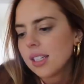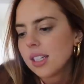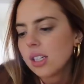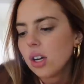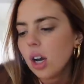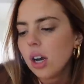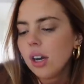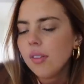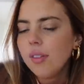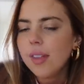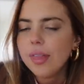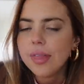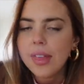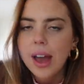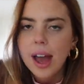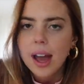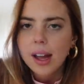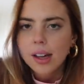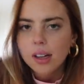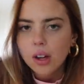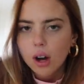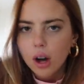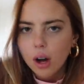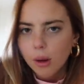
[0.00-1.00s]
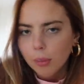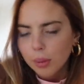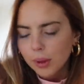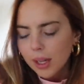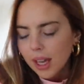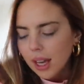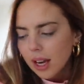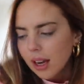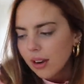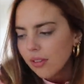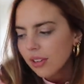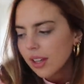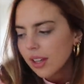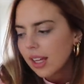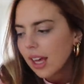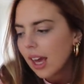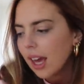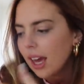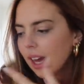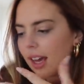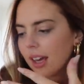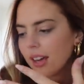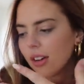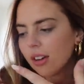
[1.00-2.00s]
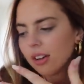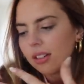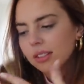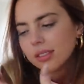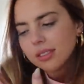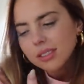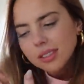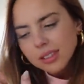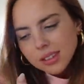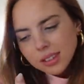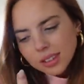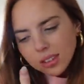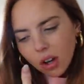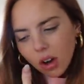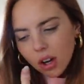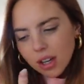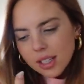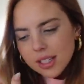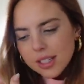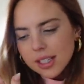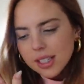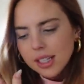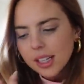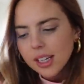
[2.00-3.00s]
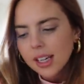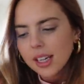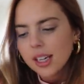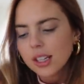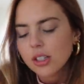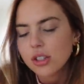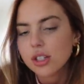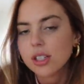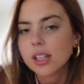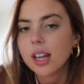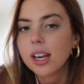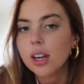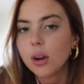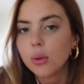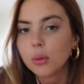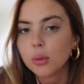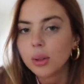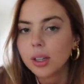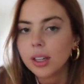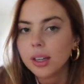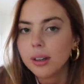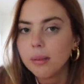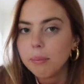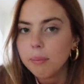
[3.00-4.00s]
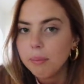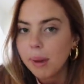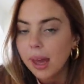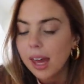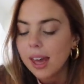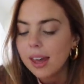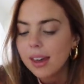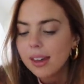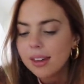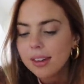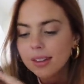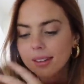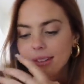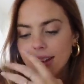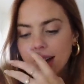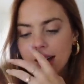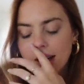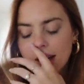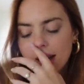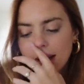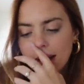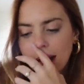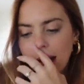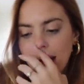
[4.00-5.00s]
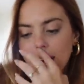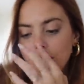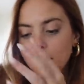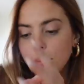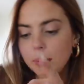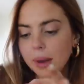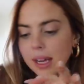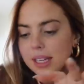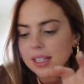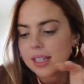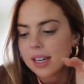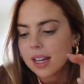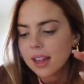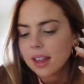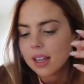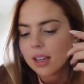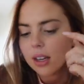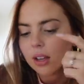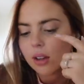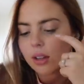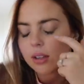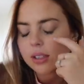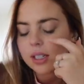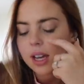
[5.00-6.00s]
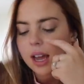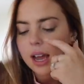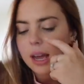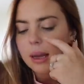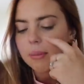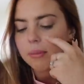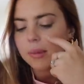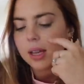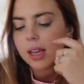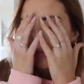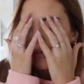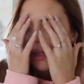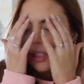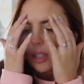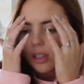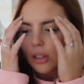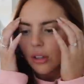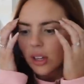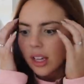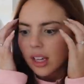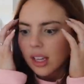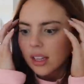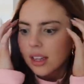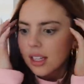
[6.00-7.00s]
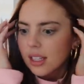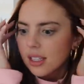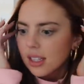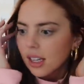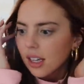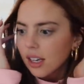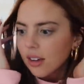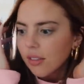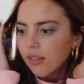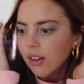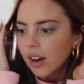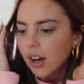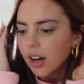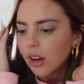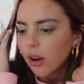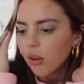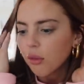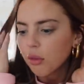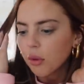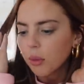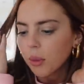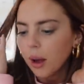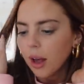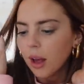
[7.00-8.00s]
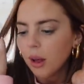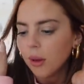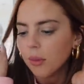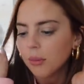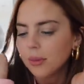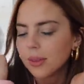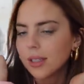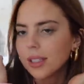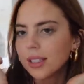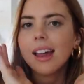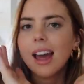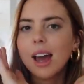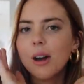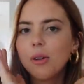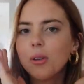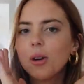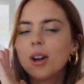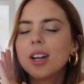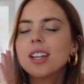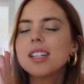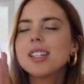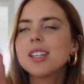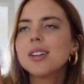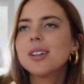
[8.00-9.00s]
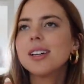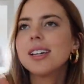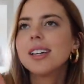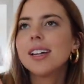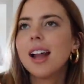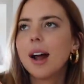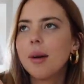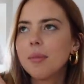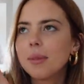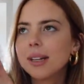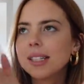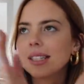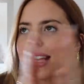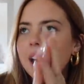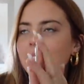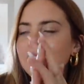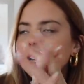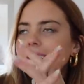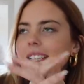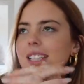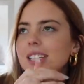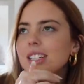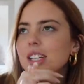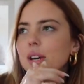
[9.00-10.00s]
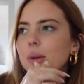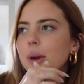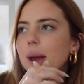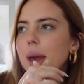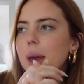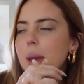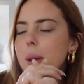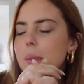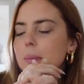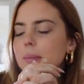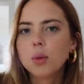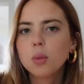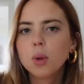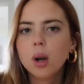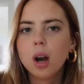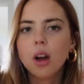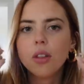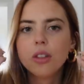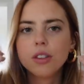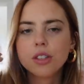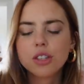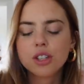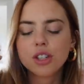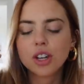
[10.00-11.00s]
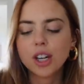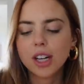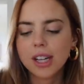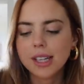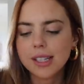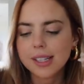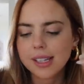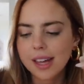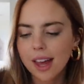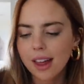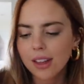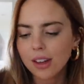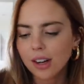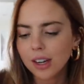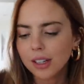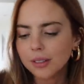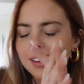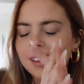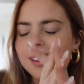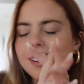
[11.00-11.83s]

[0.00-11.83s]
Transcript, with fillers: It's like not even that complicated of a cake Honestly, it's just I don't really bake anything. I haven't baked anything in a long time. I'm just looking at this like very overwhelmed. I want to do it. I'm excited to do it. We're on this journey together.